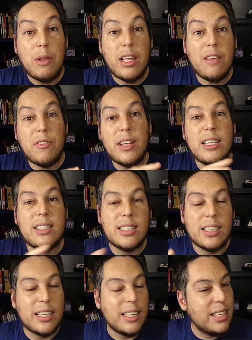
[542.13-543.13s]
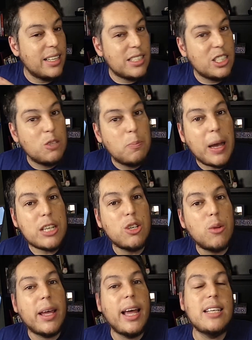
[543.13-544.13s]
and we leave these
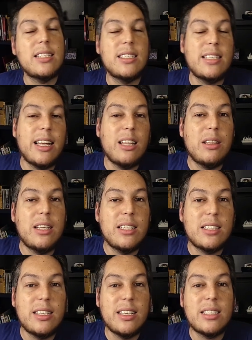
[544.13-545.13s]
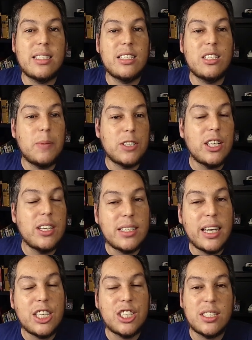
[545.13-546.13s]
special cases and these, these
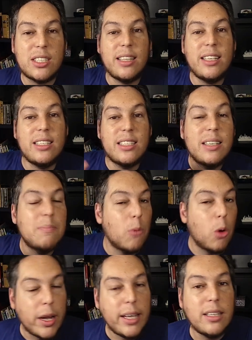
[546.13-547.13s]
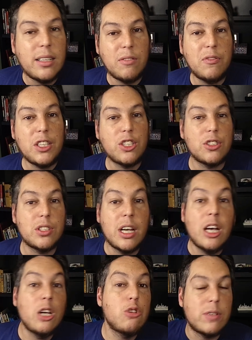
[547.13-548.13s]
specializations and these more hidden features
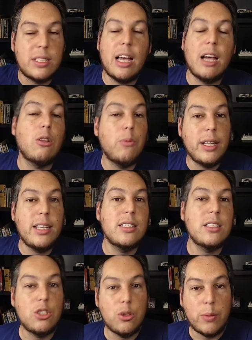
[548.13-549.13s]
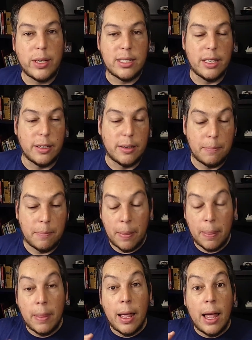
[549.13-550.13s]
to a second release two weeks later.
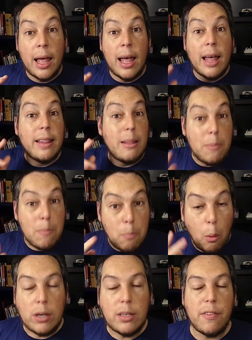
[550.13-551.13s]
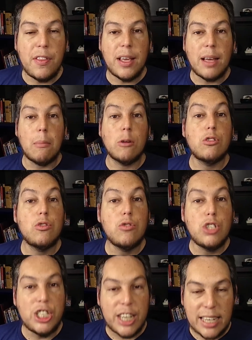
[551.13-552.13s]
The important thing about
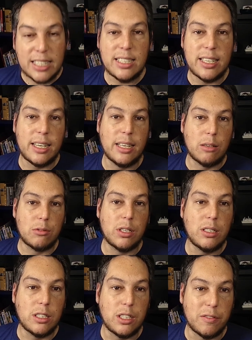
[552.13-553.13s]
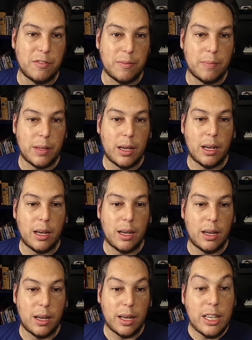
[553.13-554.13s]
suggesting an alternative uh,
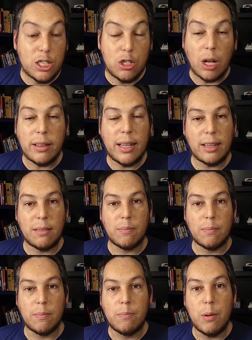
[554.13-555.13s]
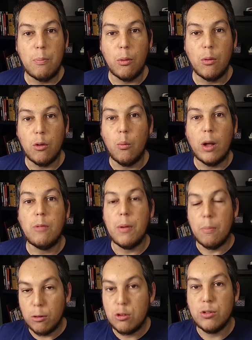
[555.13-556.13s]
uh is not that people you want
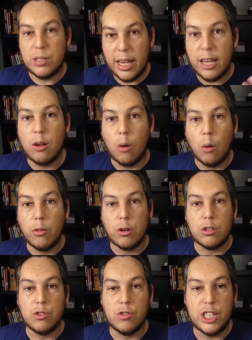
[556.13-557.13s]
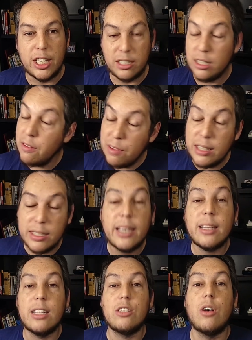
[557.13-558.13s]
people to take on your suggestion if they
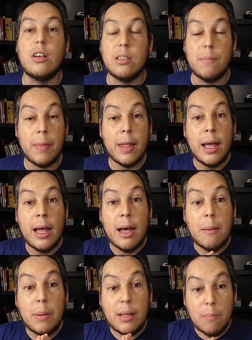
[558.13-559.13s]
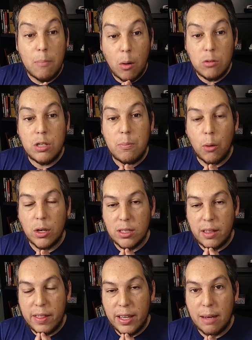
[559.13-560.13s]
take that's awesome but the most
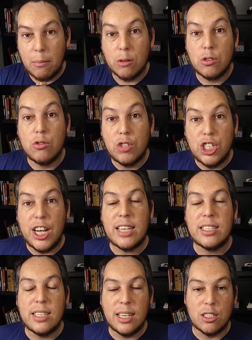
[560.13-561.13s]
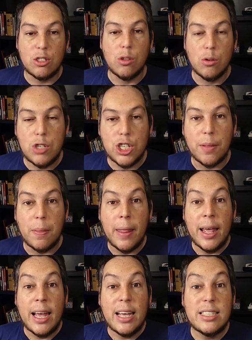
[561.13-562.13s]
important thing about suggesting a solution
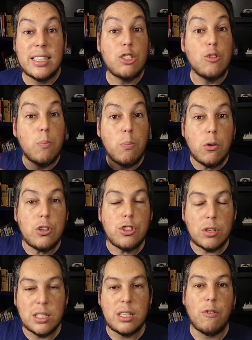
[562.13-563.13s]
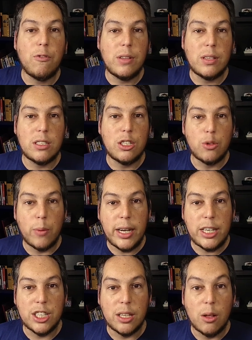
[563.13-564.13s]
is that you put yourself in a
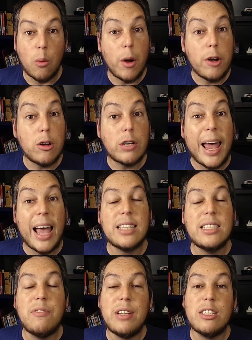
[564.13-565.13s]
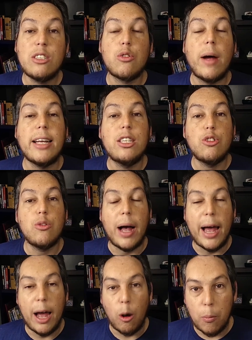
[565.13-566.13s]
situation where you're actively trying to
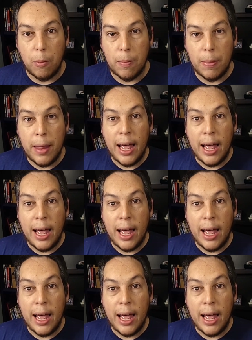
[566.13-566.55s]
help